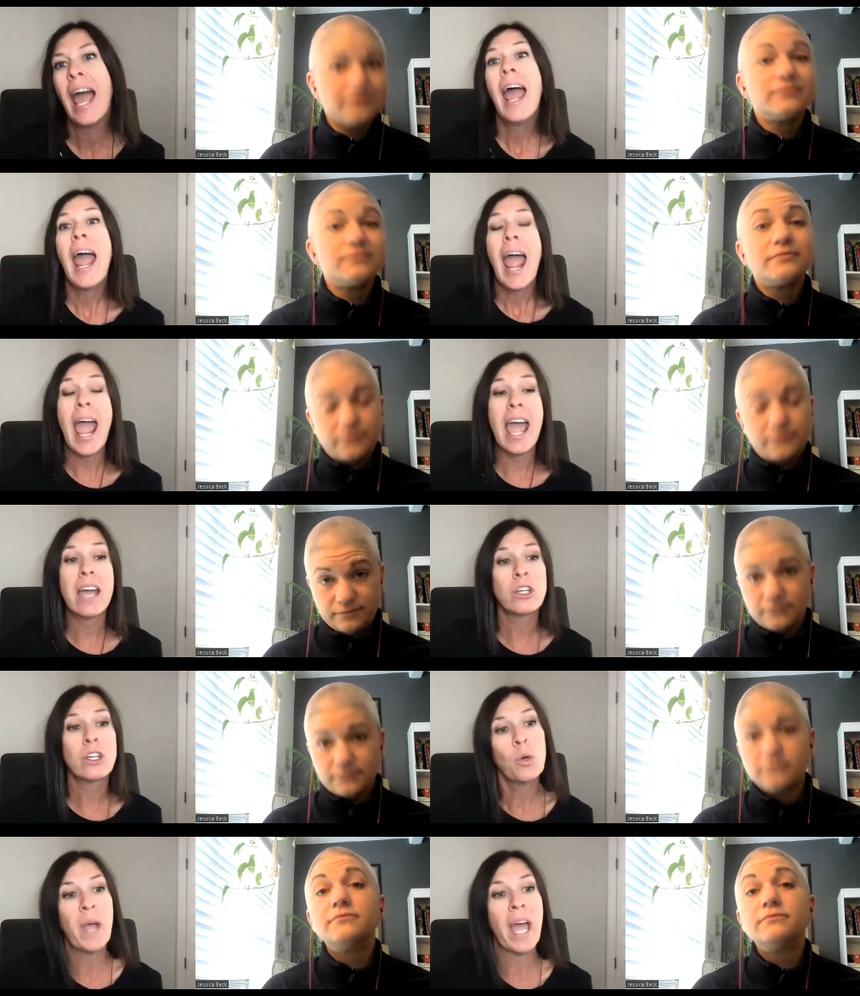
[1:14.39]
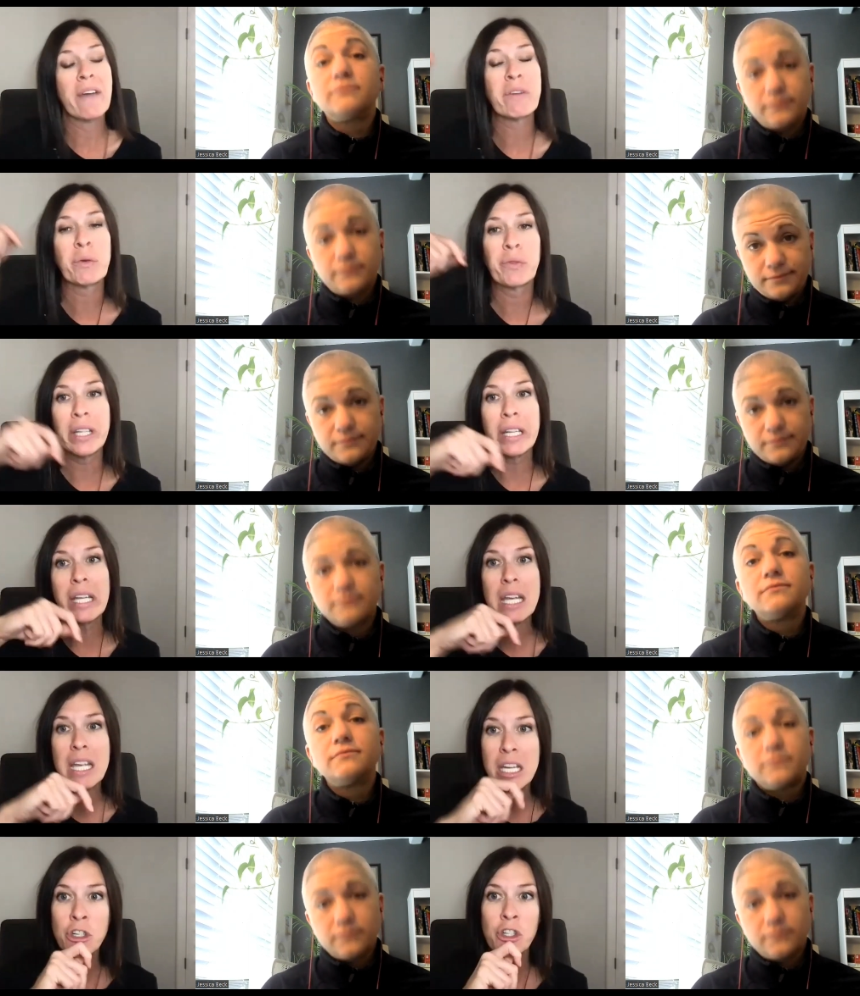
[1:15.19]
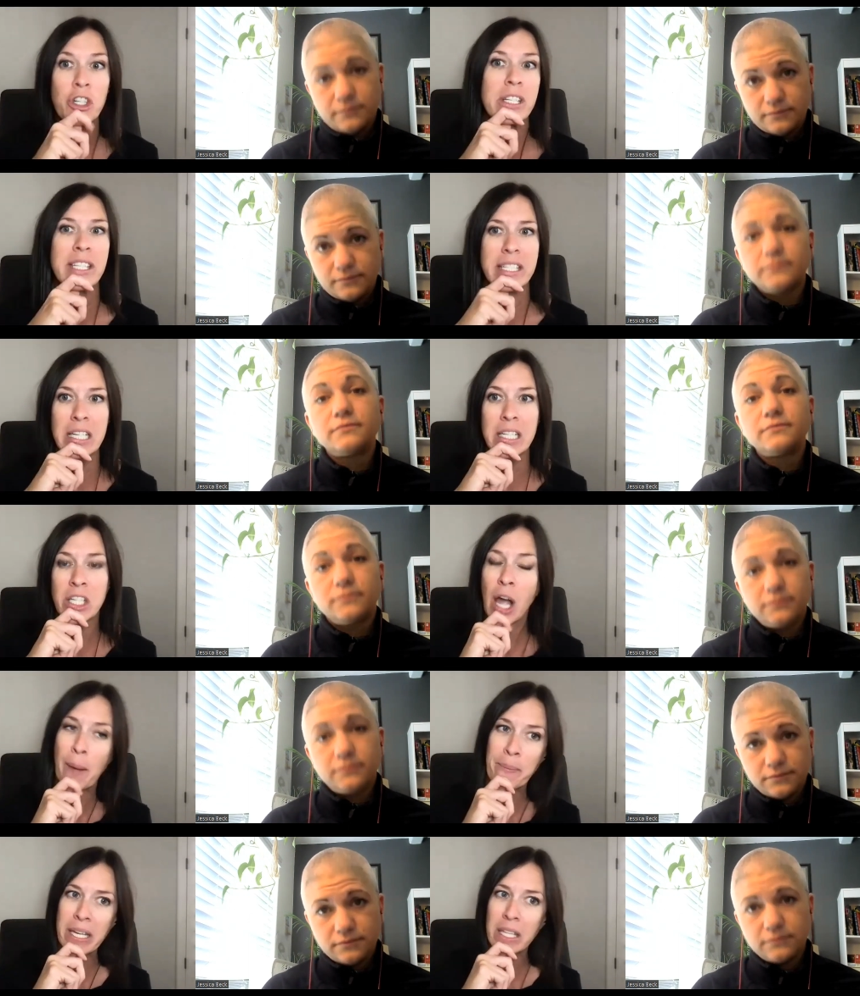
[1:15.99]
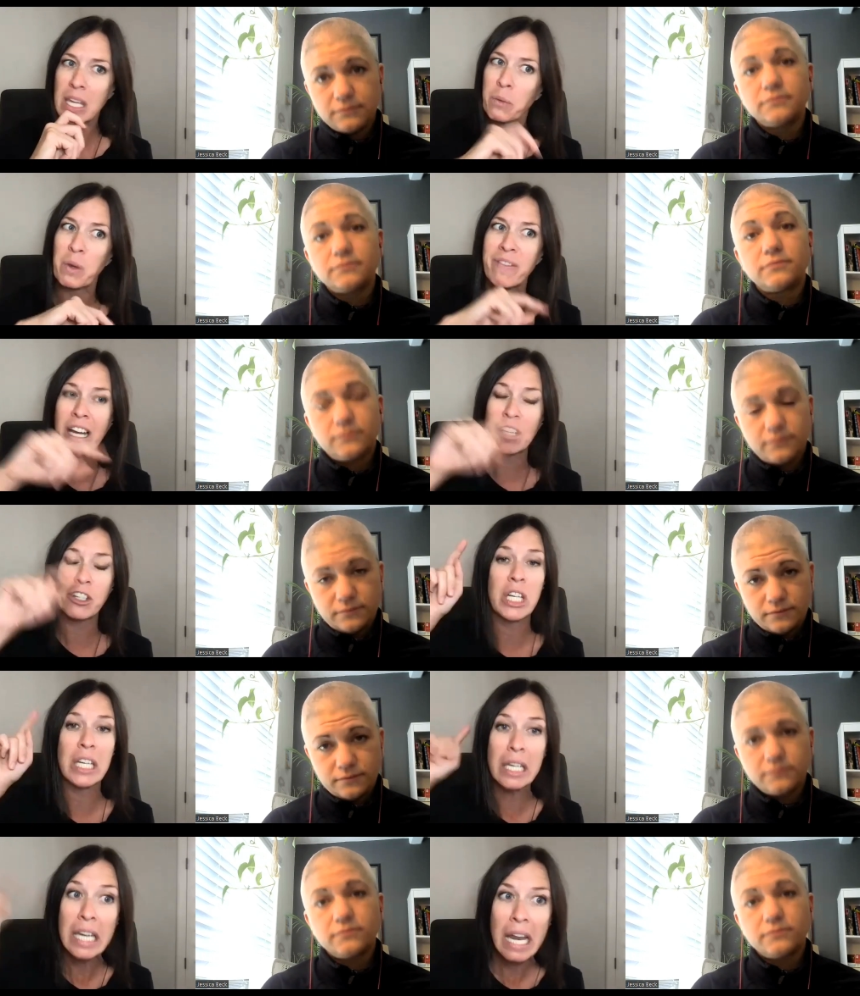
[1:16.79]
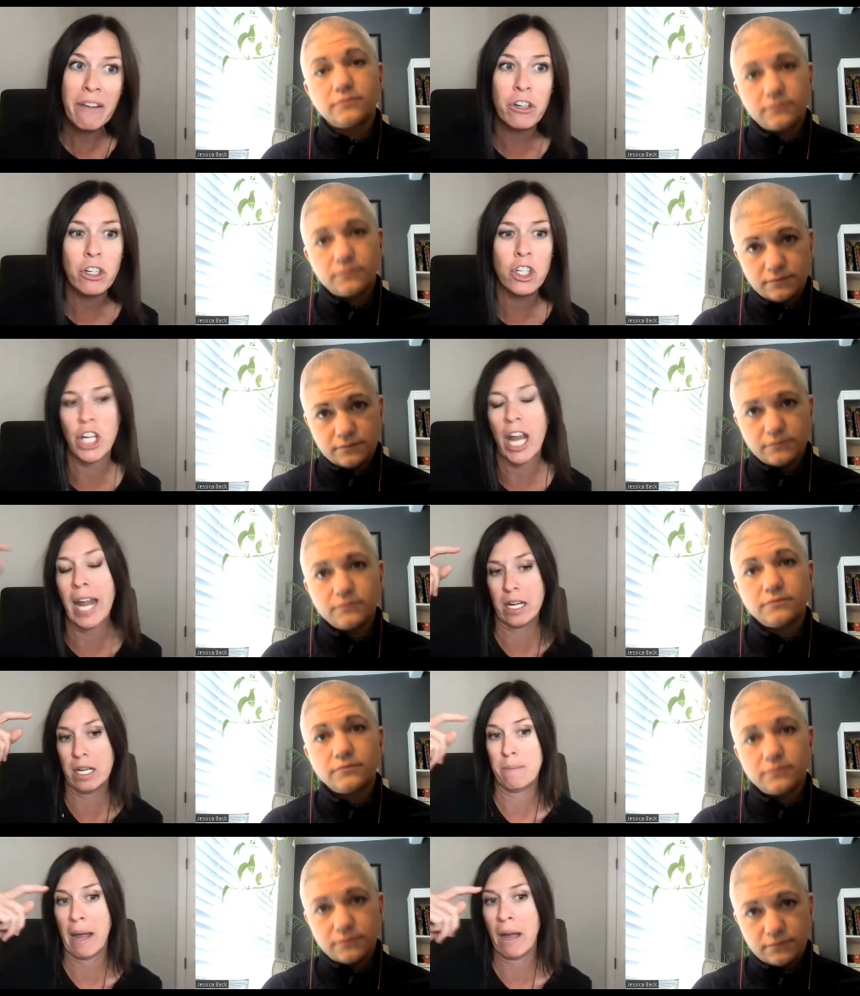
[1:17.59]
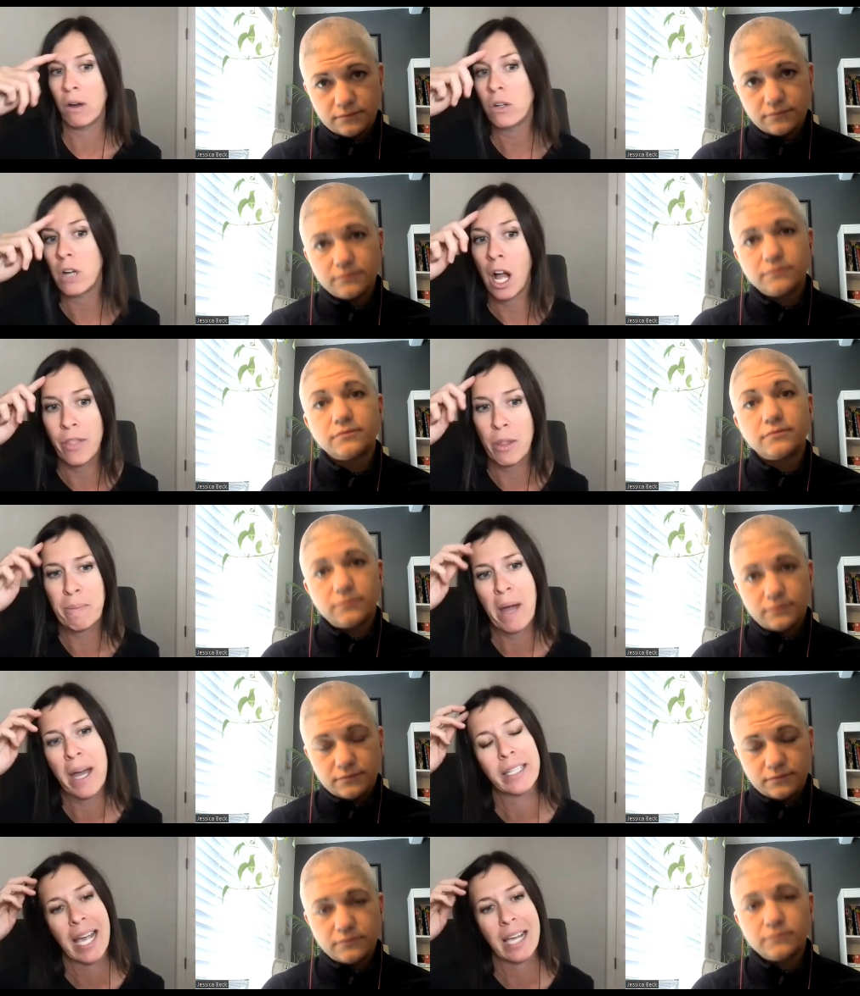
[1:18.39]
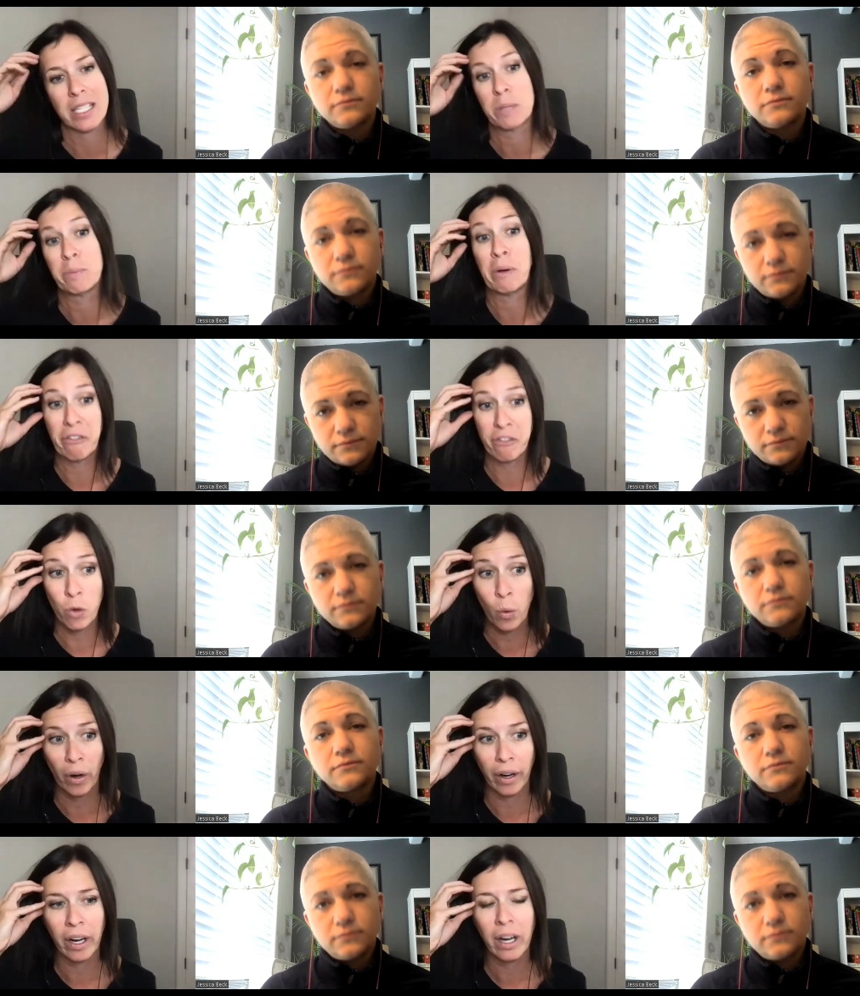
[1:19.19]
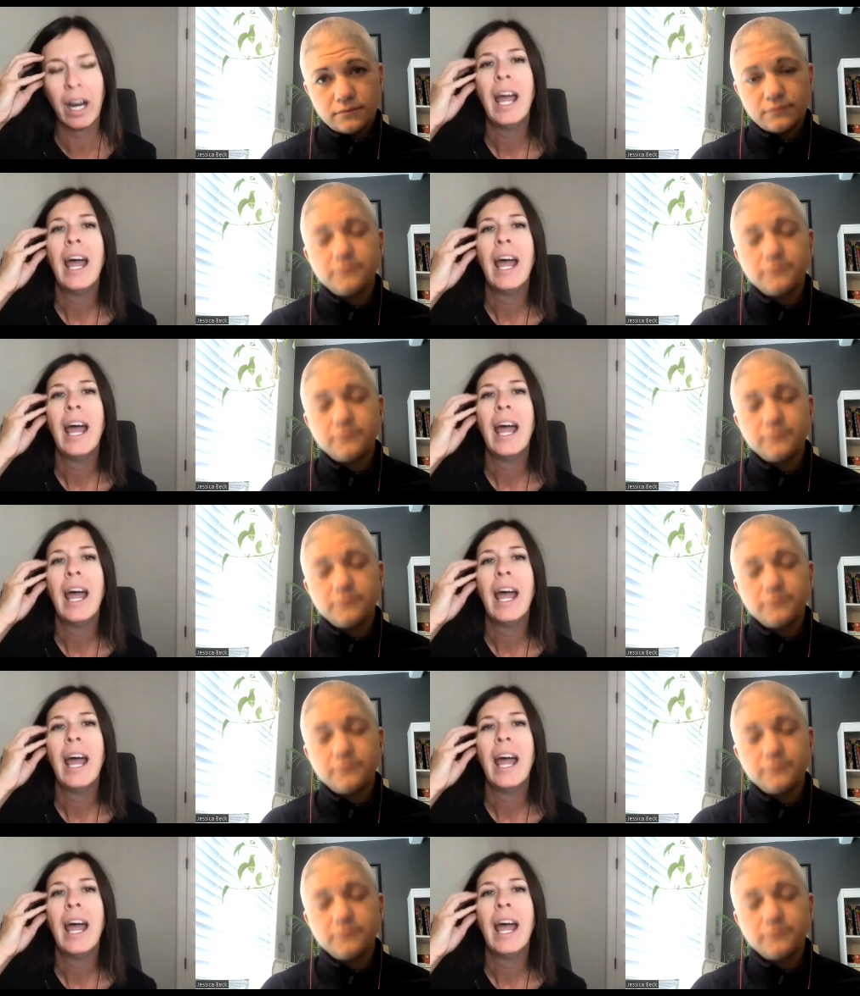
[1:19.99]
Speaker 1: And we have a really interesting topic that we've actually never chatted about on the podcast before.